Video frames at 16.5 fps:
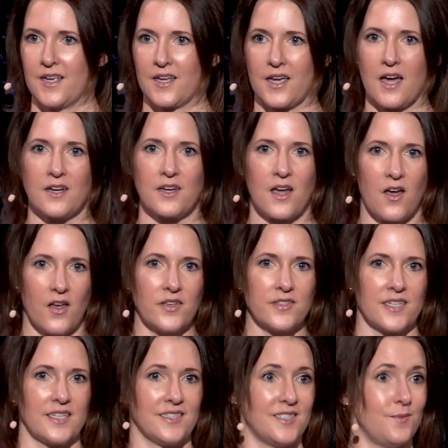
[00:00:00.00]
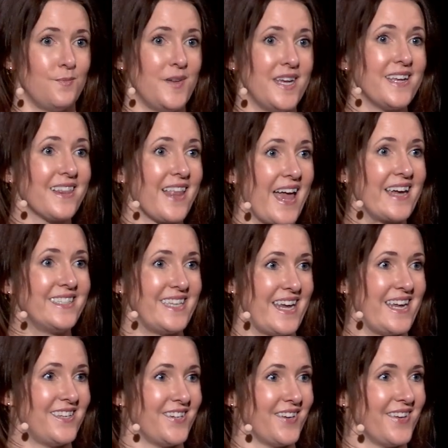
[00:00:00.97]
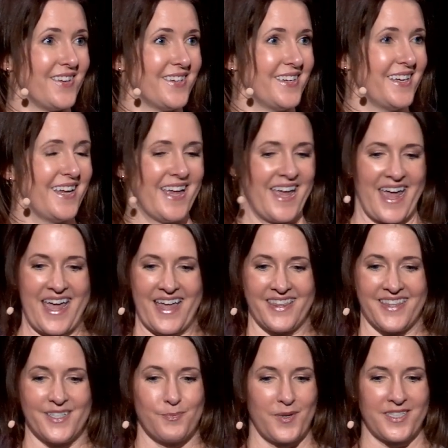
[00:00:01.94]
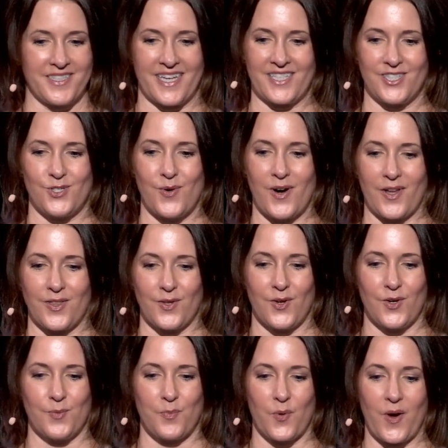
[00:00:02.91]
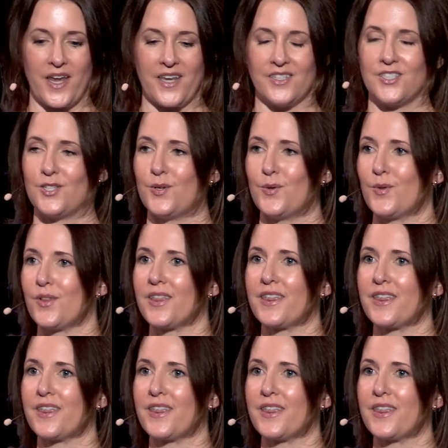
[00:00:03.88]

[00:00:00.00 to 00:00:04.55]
God calls us to be like Daniel, and this brings us to our third point, to